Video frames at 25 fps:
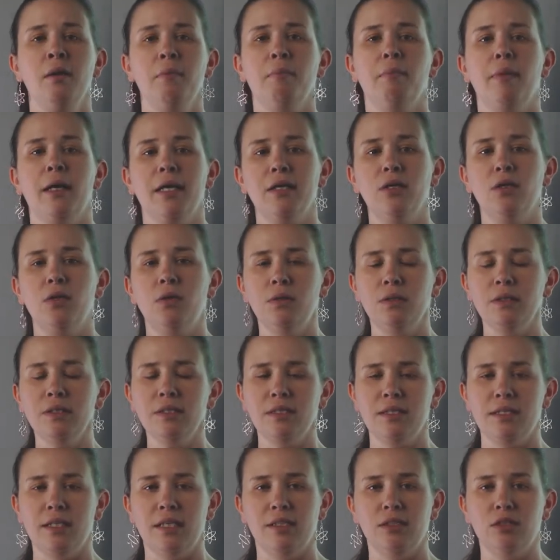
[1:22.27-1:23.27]
My goal
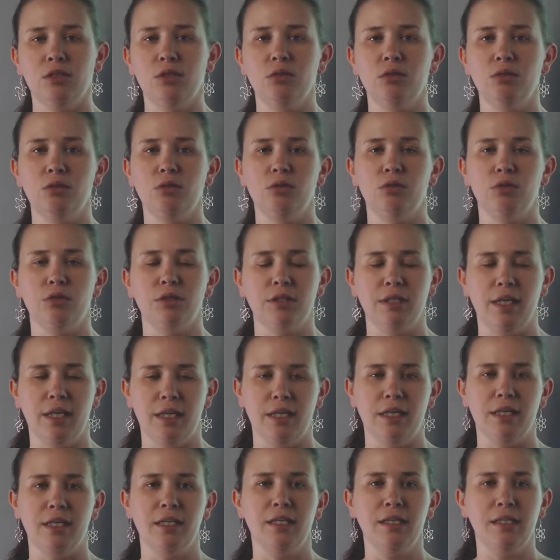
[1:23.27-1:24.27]
is then to
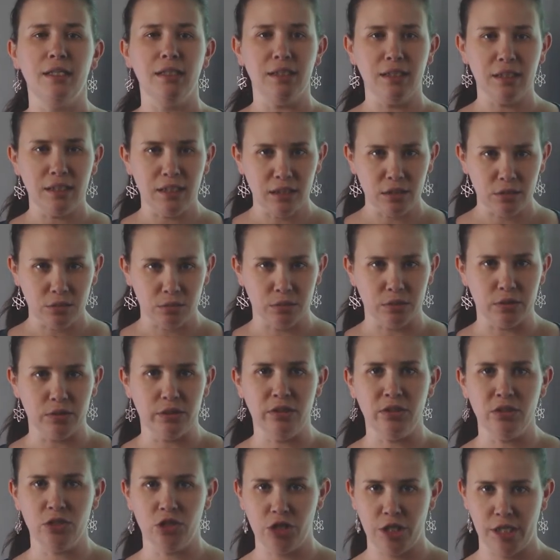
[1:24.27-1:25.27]
create
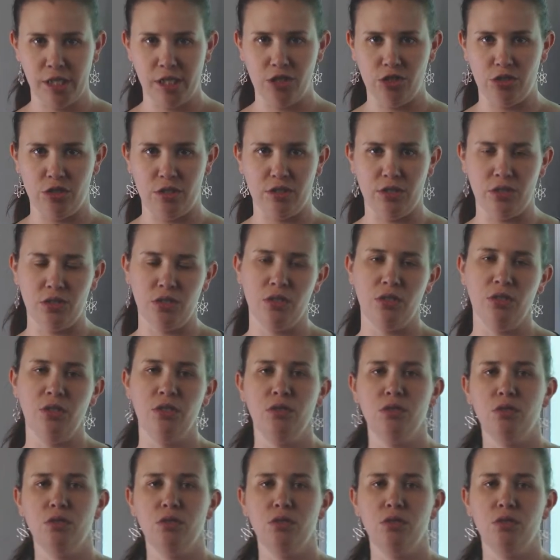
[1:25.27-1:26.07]
equal changes.